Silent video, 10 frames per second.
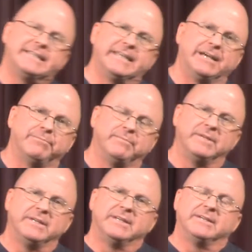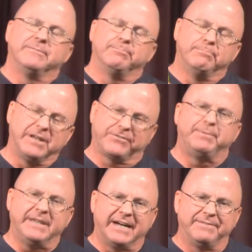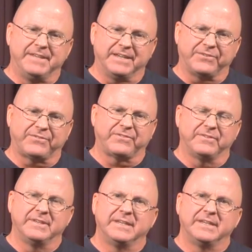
to them must be obvious.